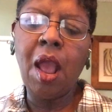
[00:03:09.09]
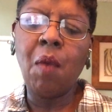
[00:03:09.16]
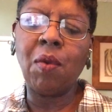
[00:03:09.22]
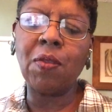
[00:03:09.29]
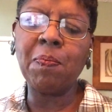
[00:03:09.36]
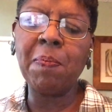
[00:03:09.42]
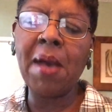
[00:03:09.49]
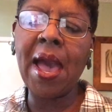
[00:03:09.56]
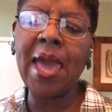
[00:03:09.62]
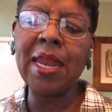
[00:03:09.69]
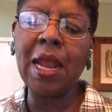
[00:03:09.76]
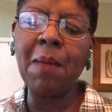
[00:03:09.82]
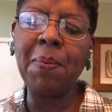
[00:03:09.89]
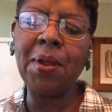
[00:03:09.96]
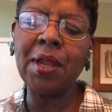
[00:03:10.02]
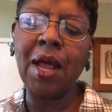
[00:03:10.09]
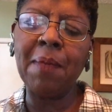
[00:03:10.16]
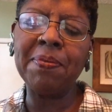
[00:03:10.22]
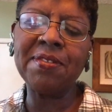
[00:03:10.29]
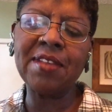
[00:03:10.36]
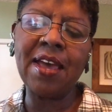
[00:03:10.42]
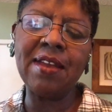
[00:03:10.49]
with pineapple
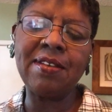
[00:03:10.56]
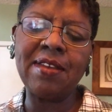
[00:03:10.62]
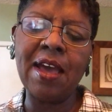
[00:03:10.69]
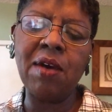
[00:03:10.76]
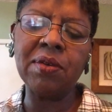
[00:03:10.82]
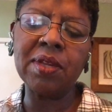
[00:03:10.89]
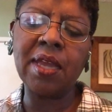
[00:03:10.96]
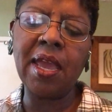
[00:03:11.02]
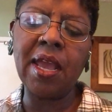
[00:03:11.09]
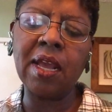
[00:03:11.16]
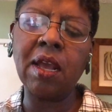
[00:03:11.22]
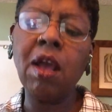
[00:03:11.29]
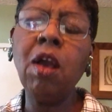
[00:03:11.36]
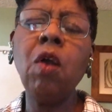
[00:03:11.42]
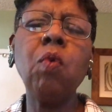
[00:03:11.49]
upside down cake,